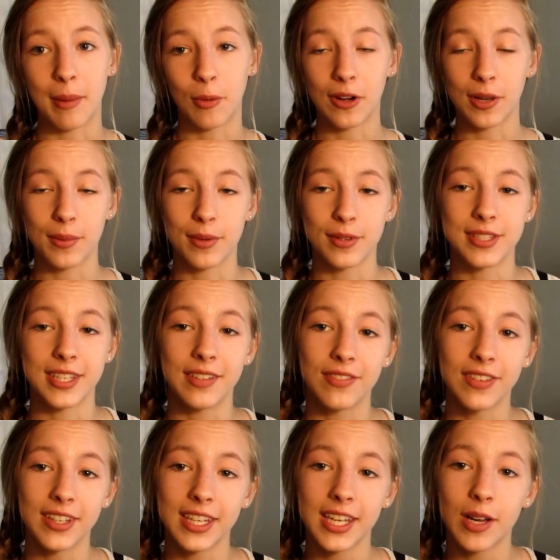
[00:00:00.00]
morning routine
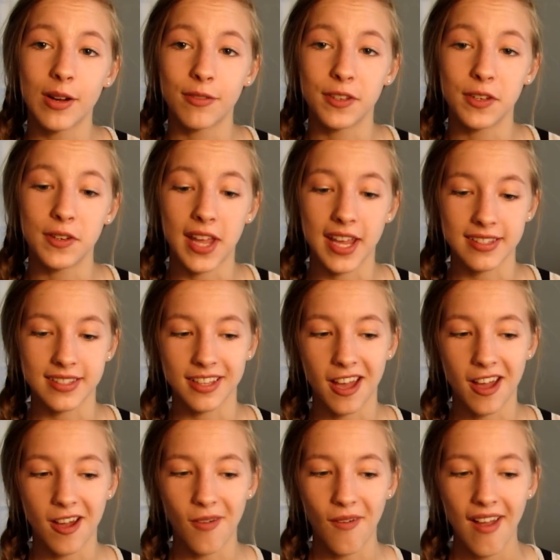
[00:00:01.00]
video a few days
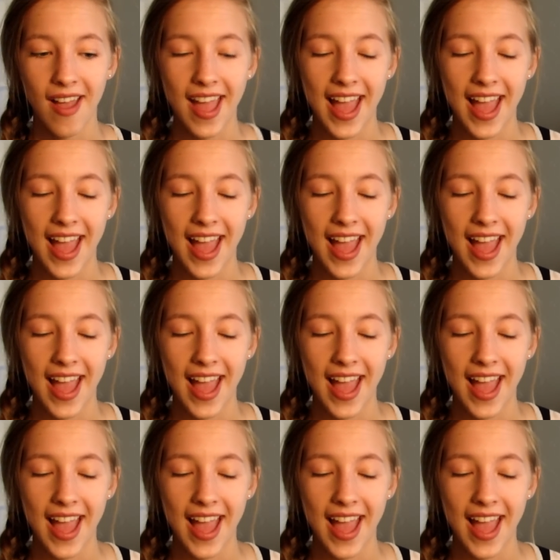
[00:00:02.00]
ago,